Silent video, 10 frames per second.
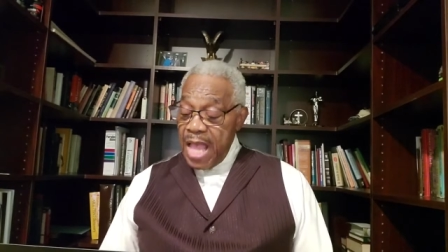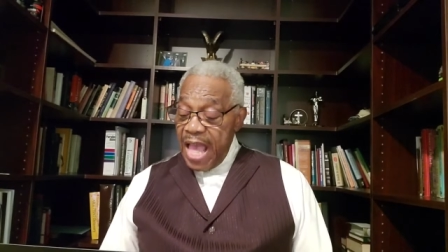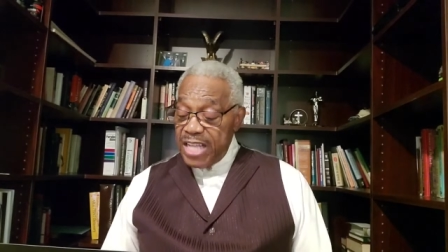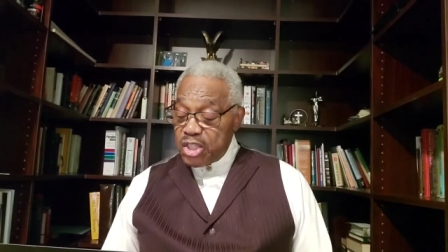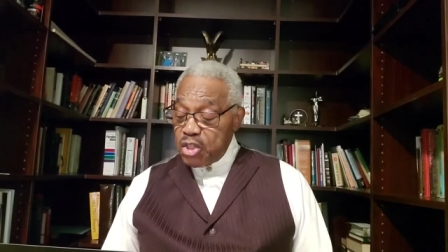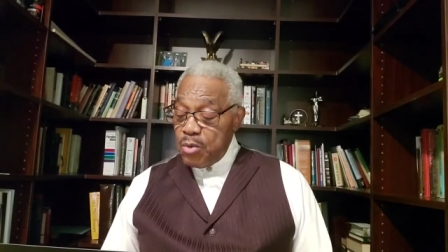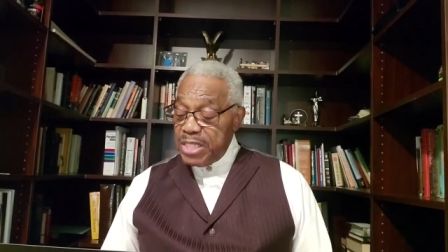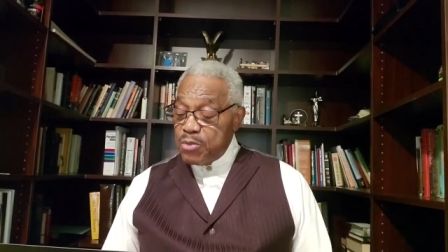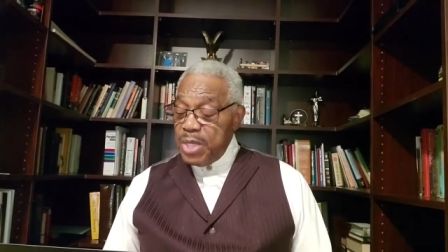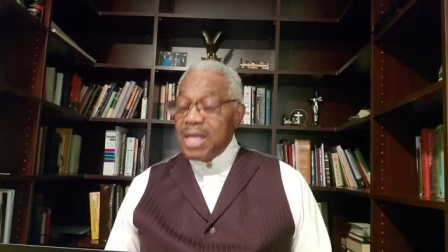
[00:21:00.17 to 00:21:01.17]
And so
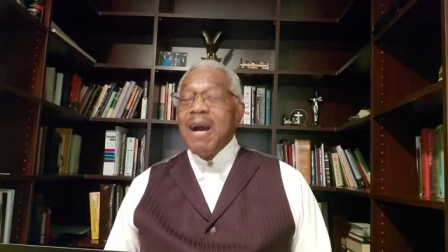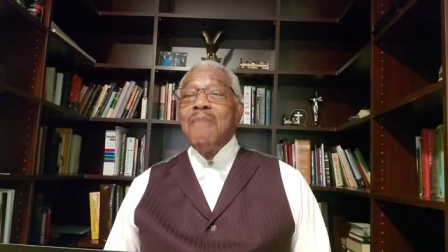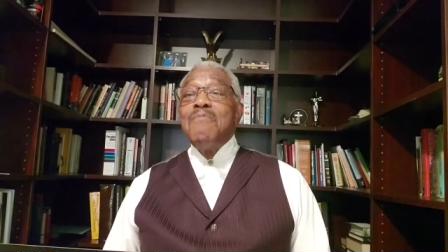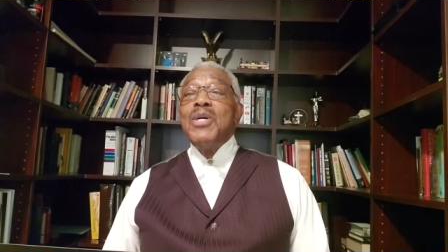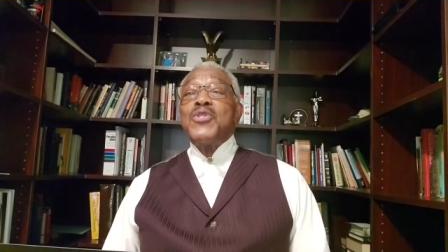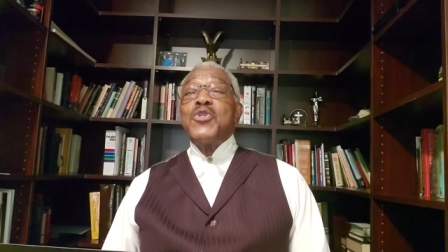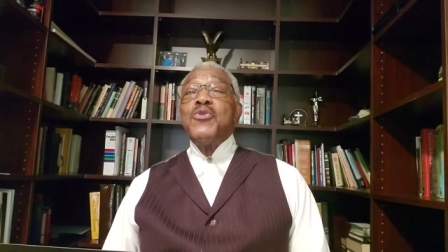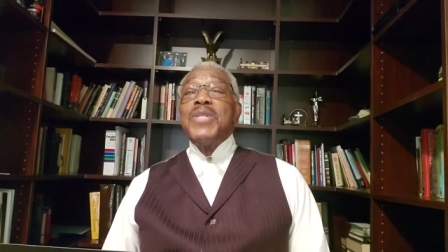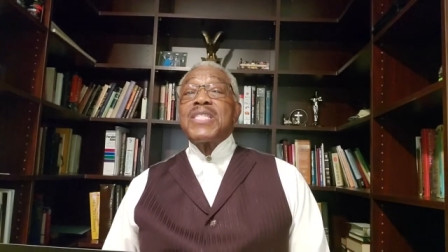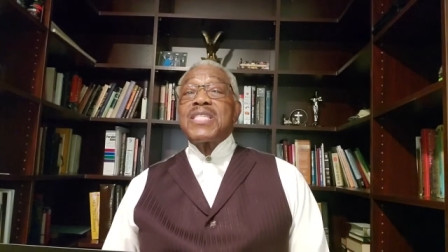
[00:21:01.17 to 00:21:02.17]
as we come to
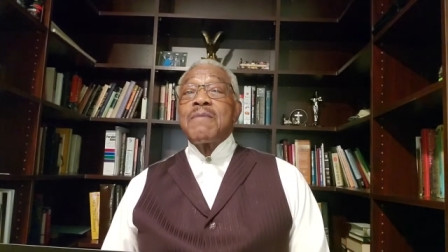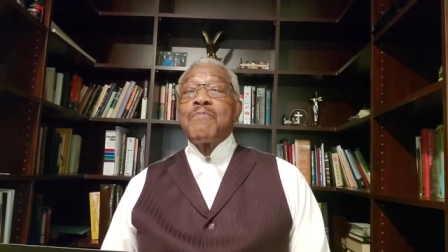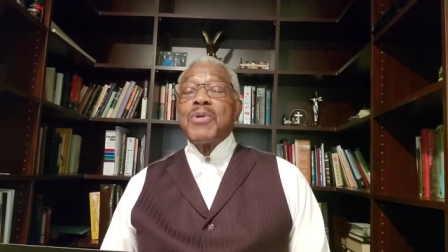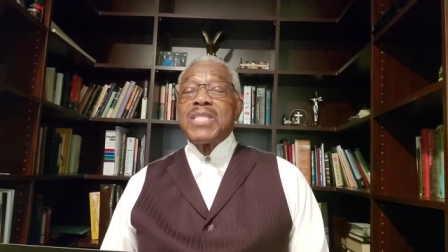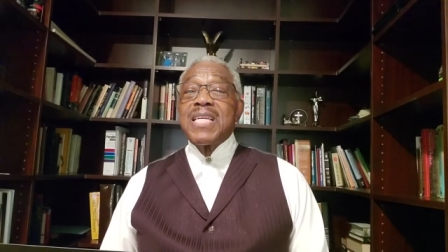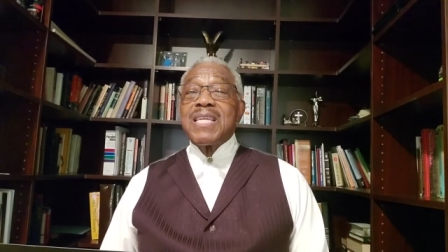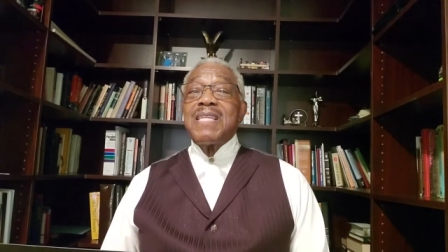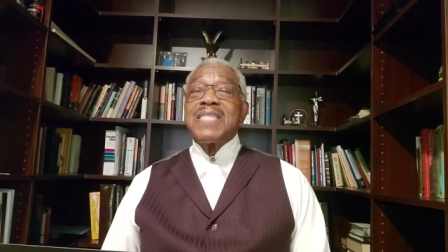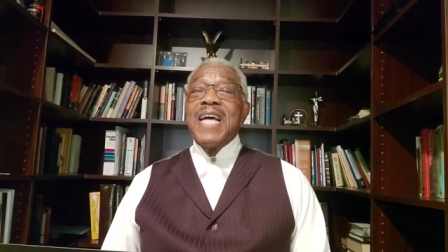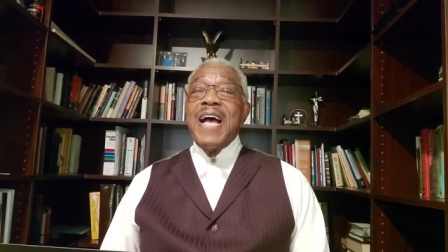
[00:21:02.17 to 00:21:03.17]
this
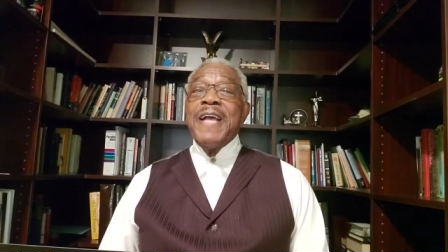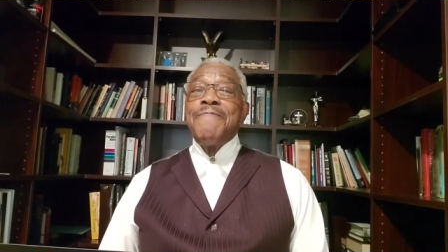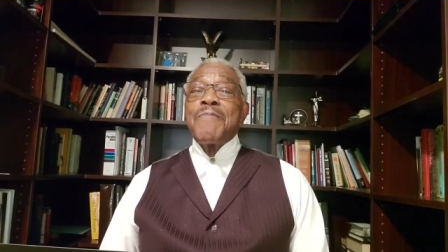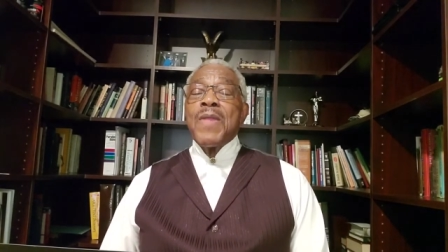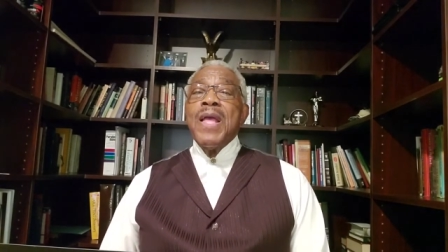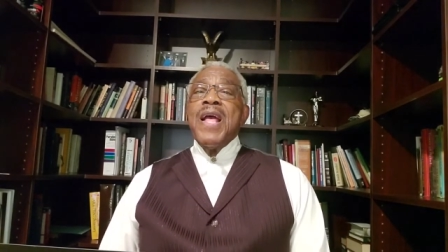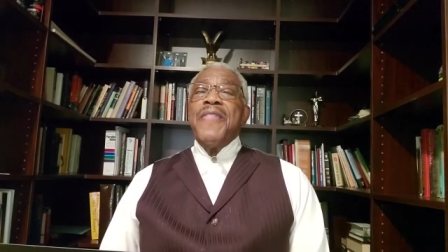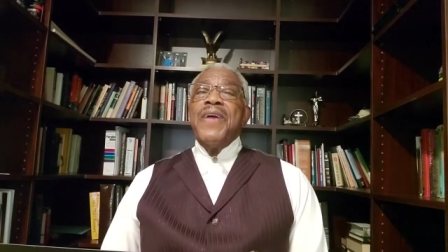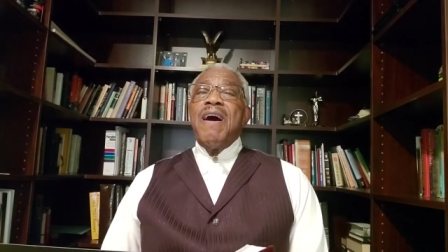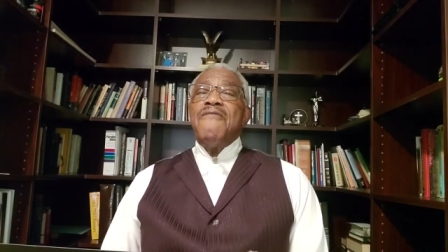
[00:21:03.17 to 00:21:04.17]
particular time,
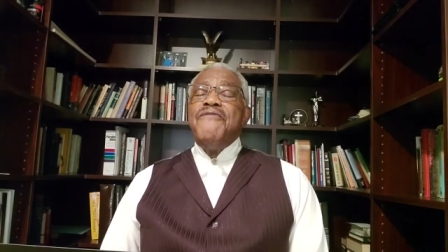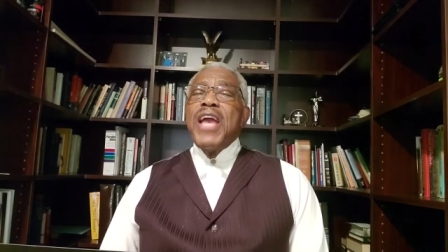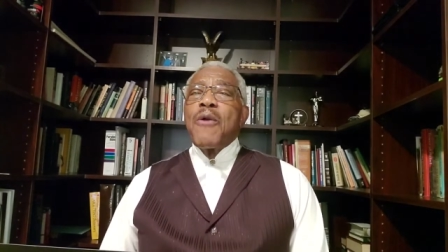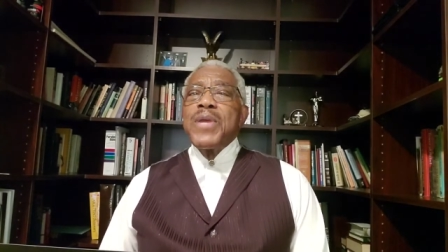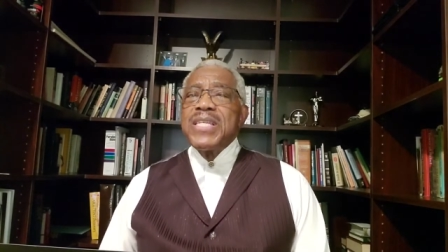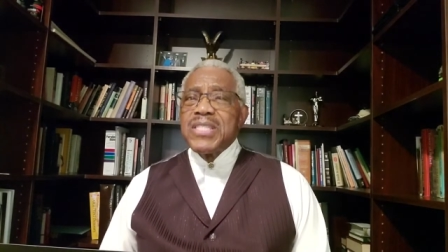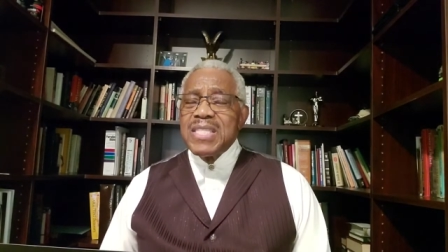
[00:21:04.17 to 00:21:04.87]
there are various